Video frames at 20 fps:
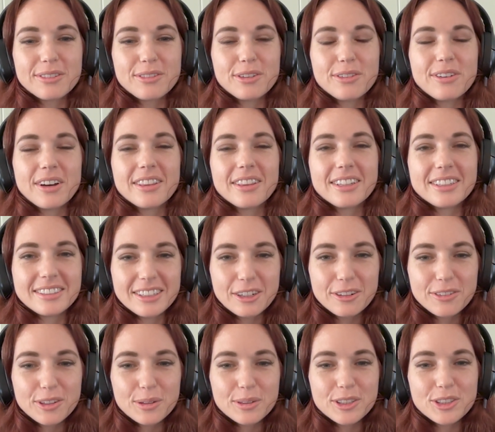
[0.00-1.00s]
If you found this
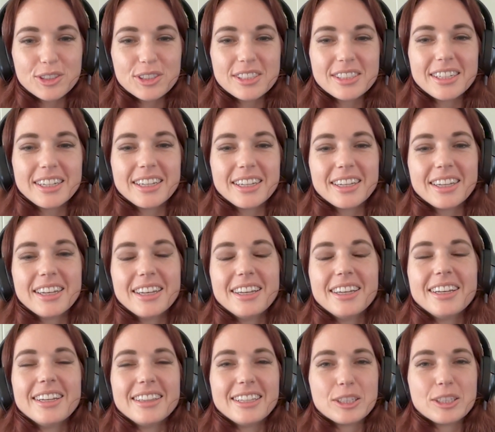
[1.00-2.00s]
interview interesting,
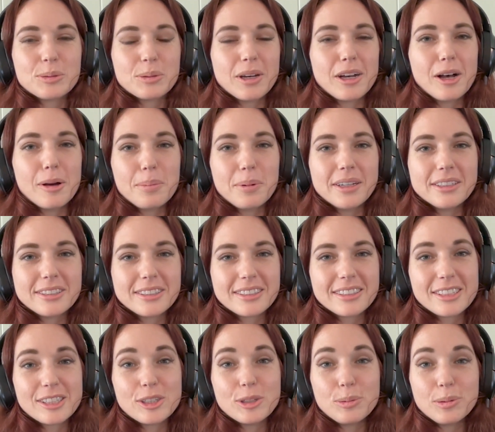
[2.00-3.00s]
this will help
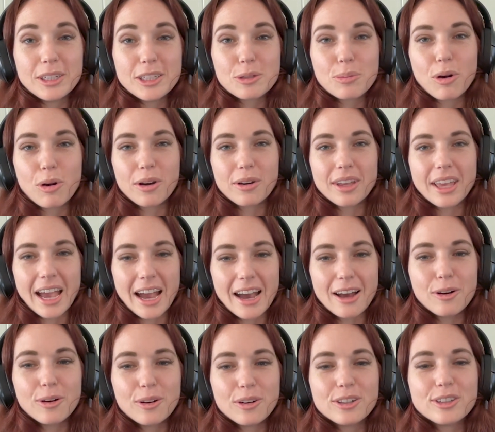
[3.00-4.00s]
us to reach more cat
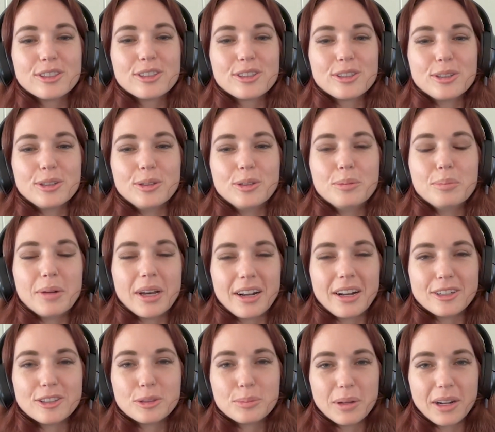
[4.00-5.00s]
owners who might
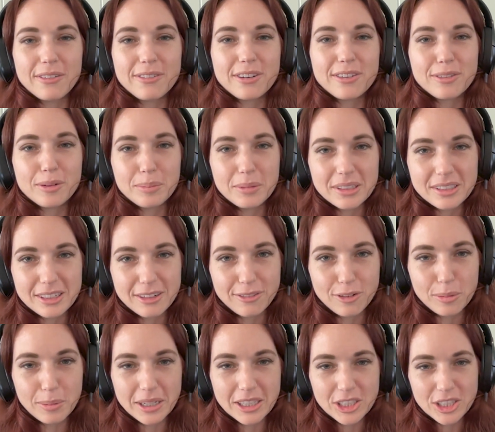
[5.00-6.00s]
also benefit from this
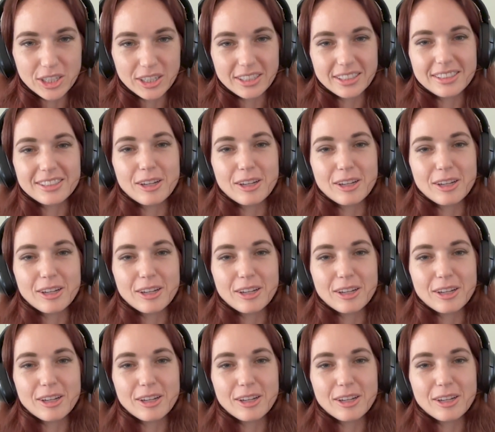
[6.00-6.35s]
information.